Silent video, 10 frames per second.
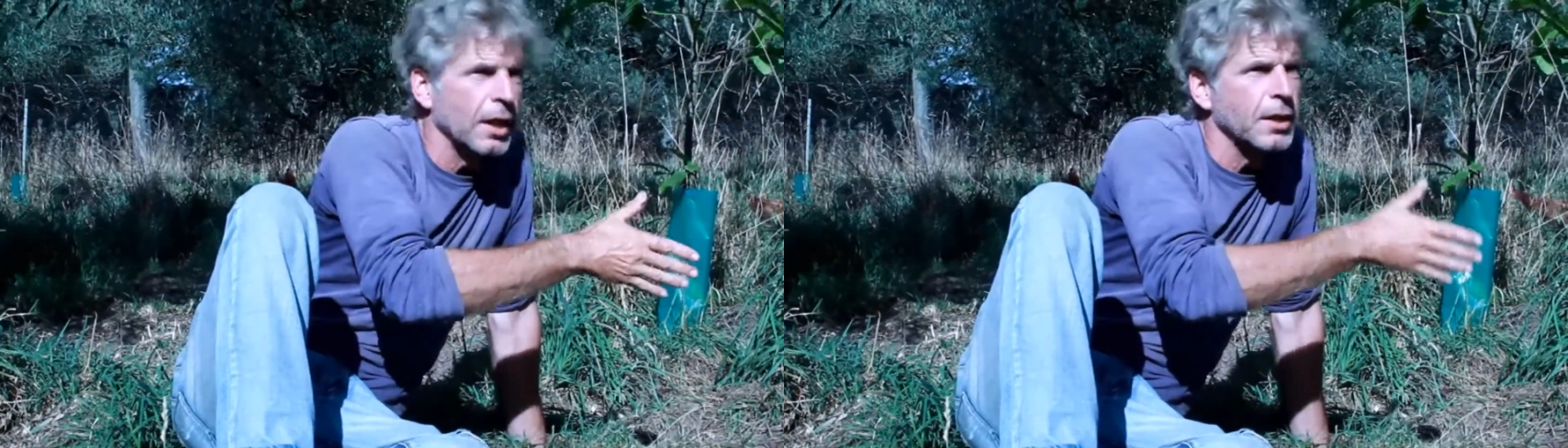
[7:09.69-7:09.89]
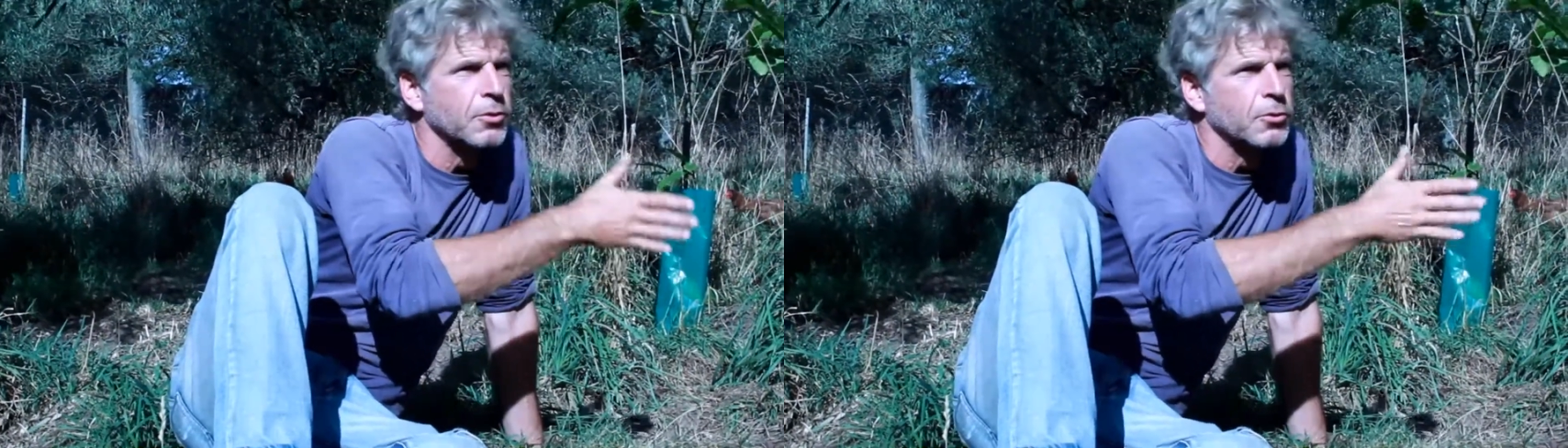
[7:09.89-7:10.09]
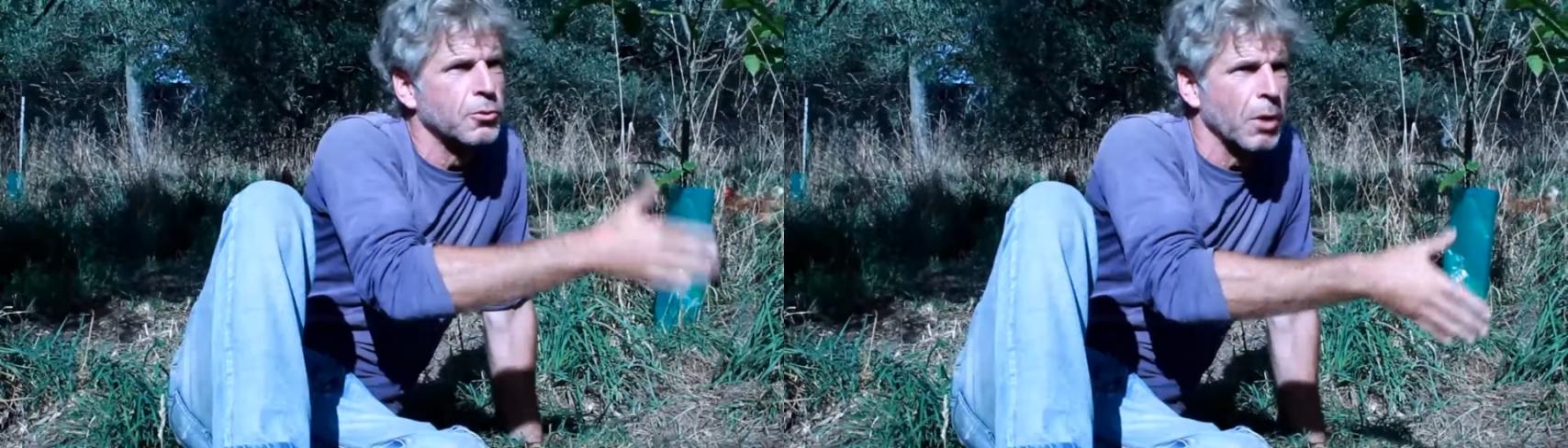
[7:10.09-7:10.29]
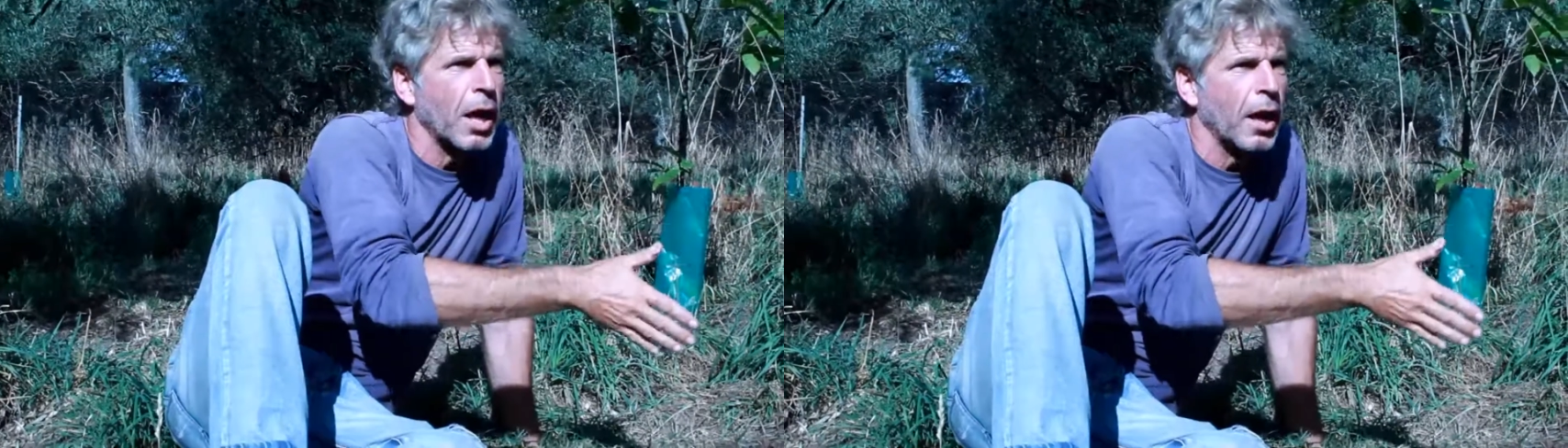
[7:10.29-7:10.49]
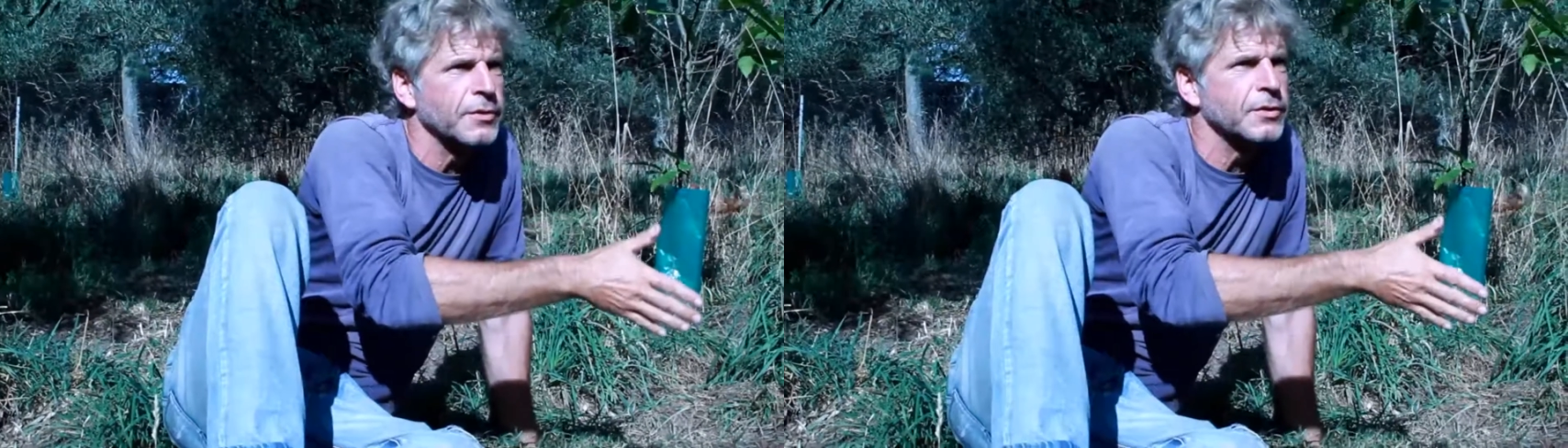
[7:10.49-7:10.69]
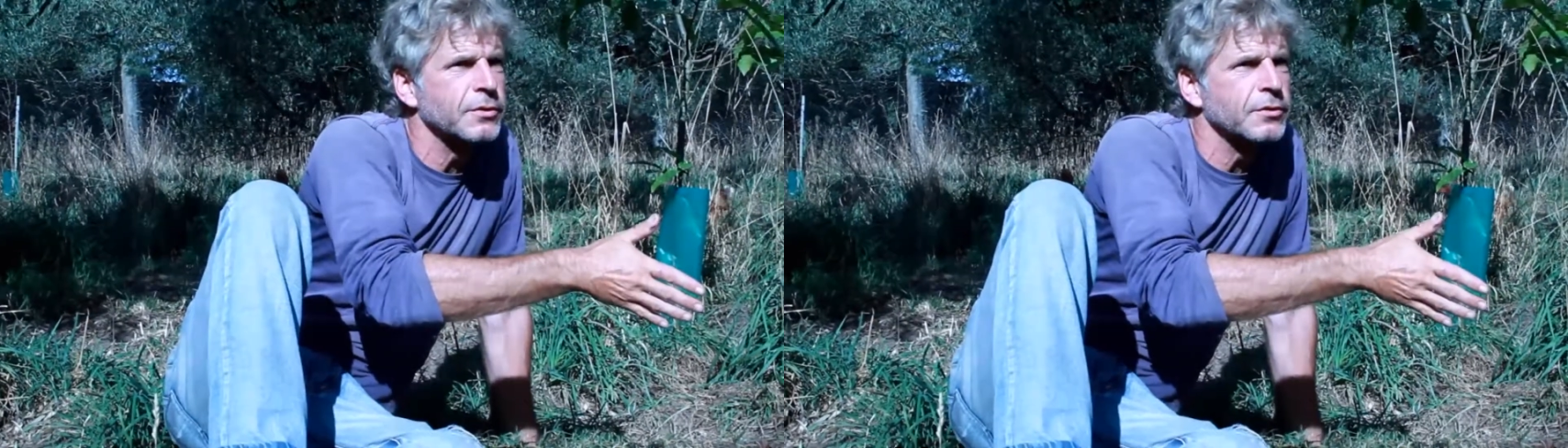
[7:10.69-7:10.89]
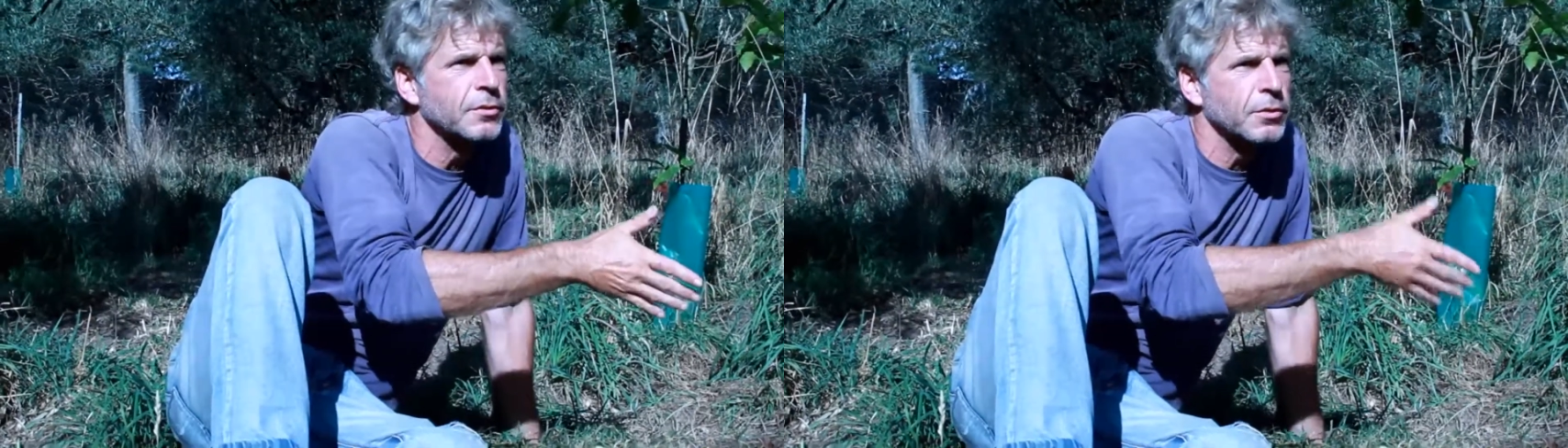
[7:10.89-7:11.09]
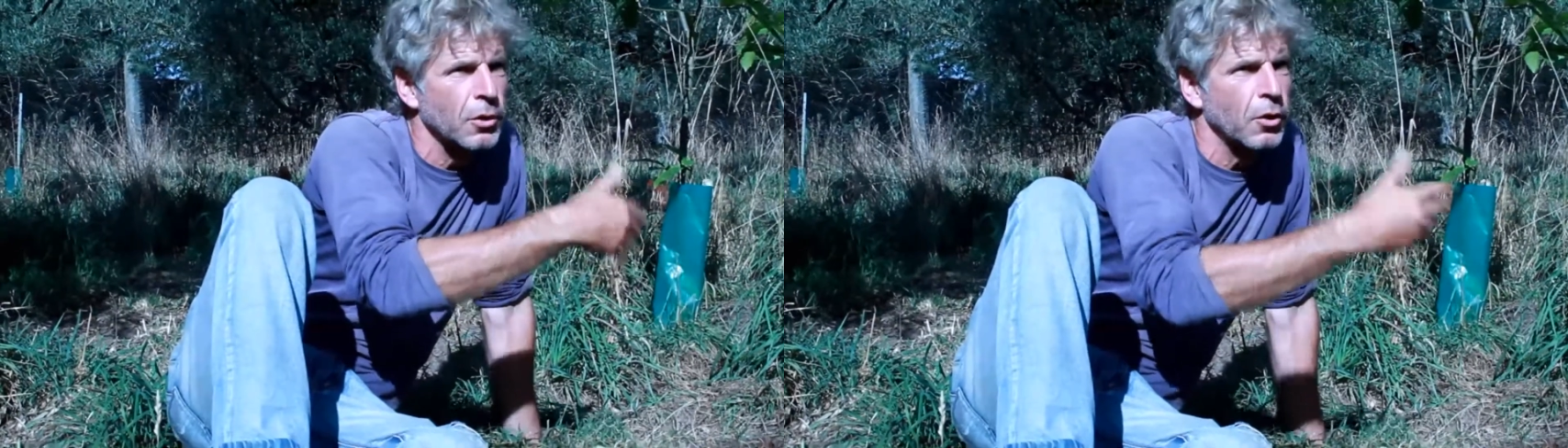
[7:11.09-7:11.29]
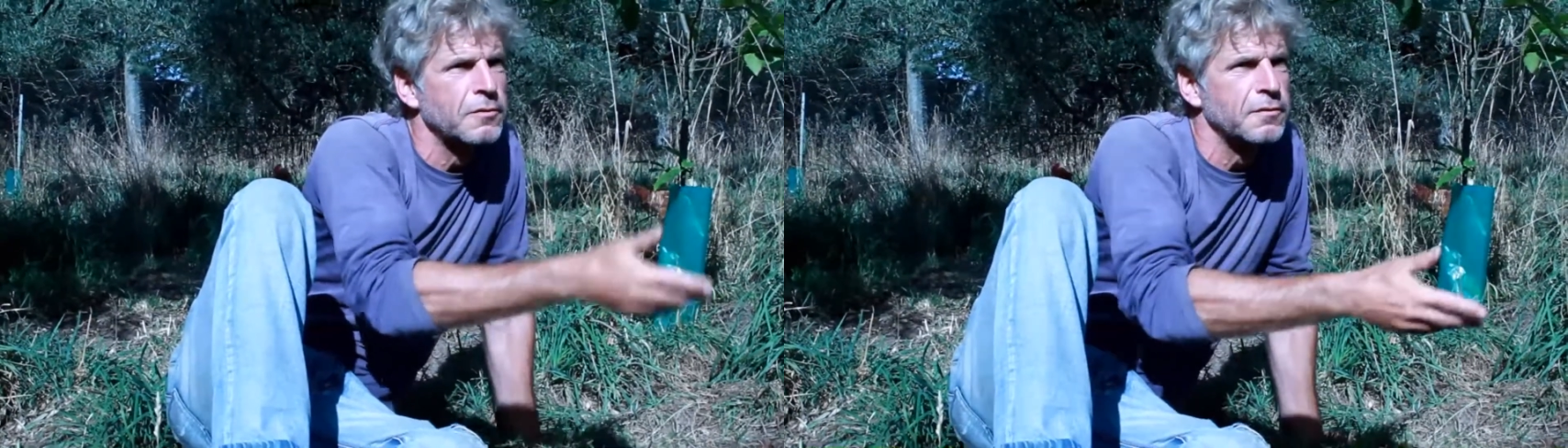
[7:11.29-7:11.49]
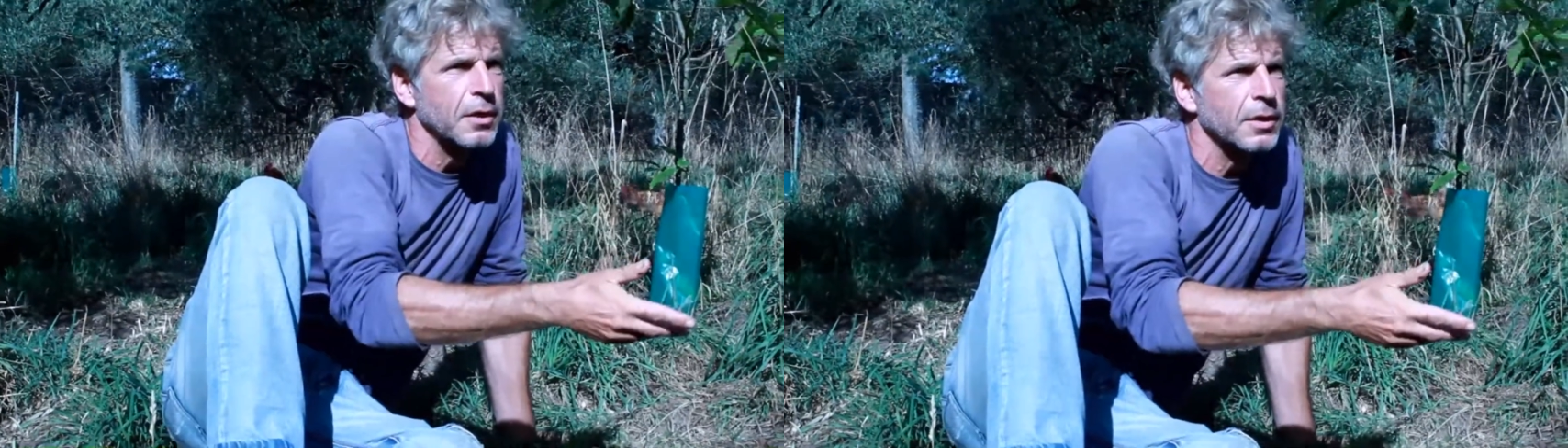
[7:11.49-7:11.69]
in grass,
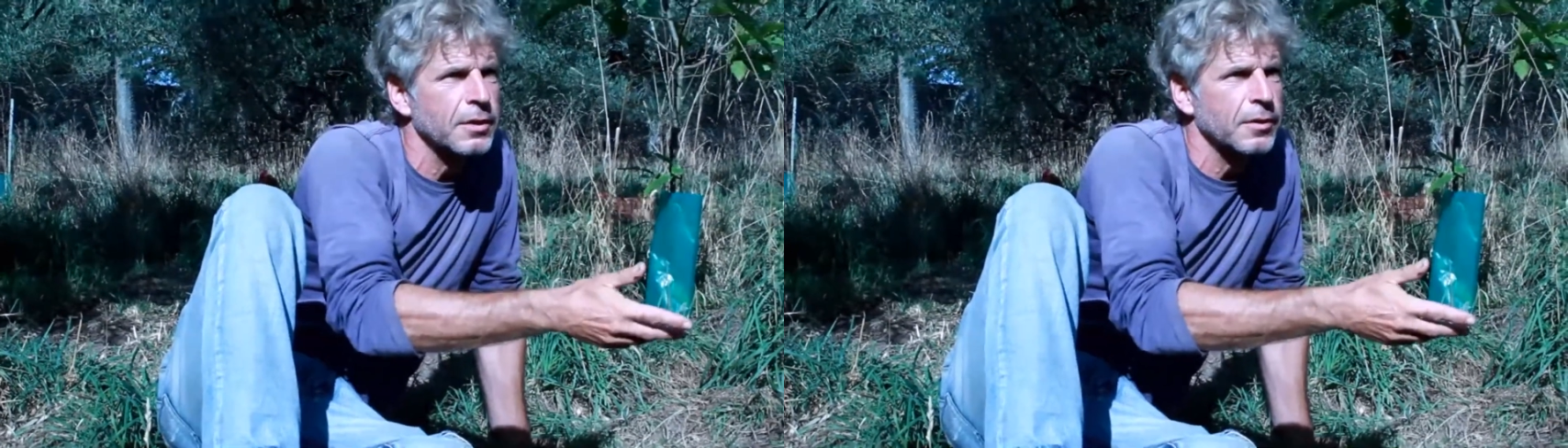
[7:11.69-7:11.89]
clover,